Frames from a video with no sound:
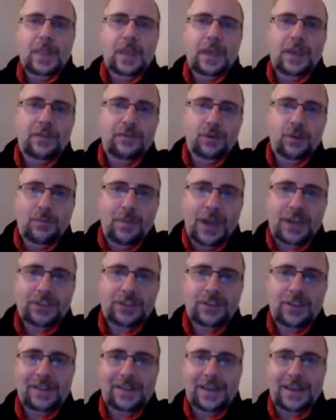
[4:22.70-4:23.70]
If you
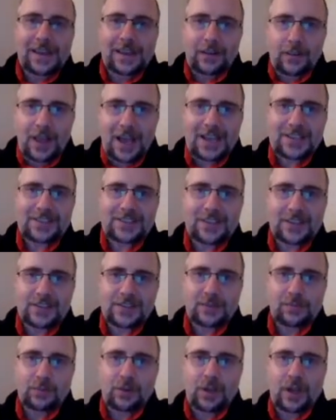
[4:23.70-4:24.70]
imagine an elastic
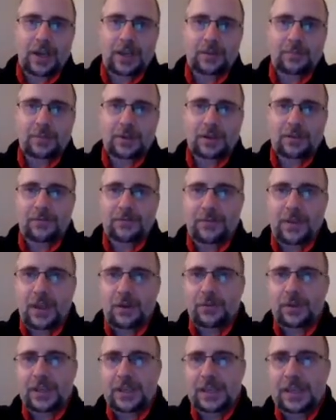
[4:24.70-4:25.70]
supply, but a
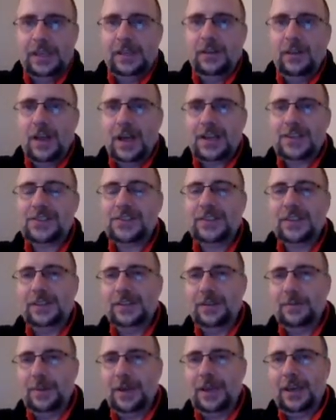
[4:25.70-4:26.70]
very inelastic
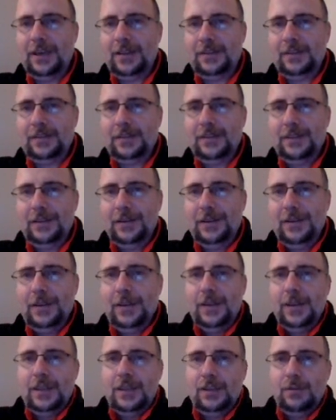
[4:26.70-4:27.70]
demand,
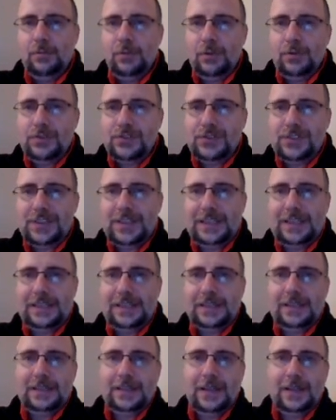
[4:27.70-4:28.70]
you will
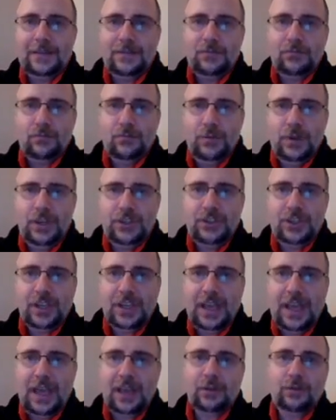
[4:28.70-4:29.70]
see that
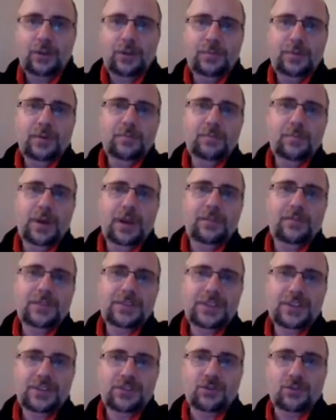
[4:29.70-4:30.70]
reaching equilibrium
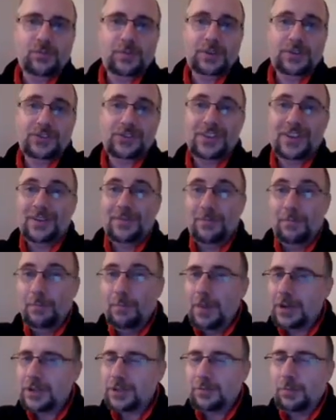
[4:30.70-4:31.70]
benefits consumers
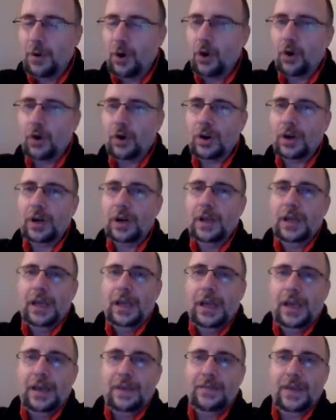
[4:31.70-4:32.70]
much more,
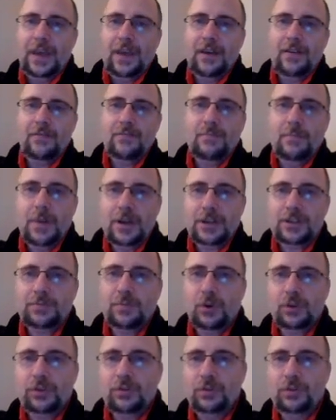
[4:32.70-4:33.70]
and they have much
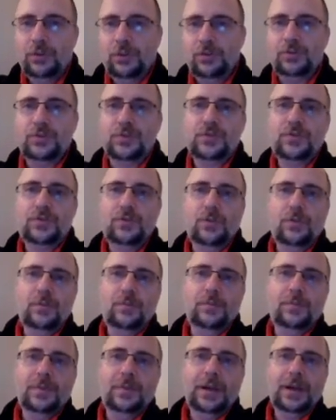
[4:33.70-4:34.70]
more to lose
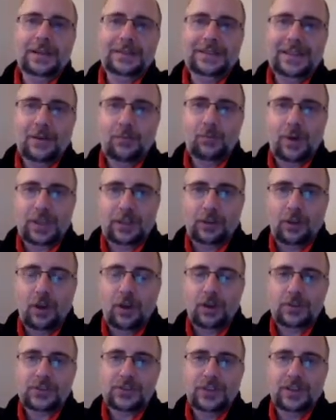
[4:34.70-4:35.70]
from a deadweight
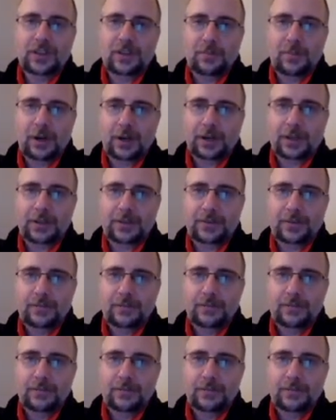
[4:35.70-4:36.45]
loss in the market.